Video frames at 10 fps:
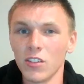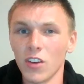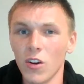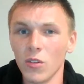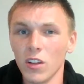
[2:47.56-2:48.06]
in
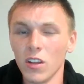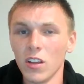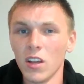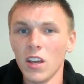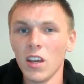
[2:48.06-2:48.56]
tone.
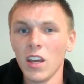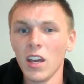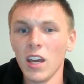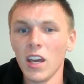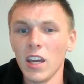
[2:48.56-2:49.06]

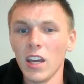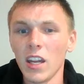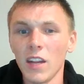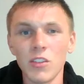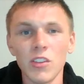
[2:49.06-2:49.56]

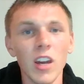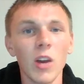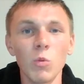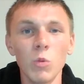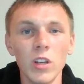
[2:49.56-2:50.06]
And I just say
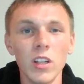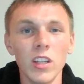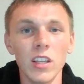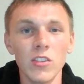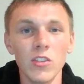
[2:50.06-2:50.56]
I
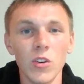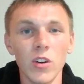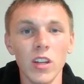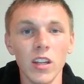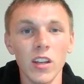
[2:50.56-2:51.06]
really
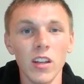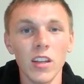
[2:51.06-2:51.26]
enjoyed it.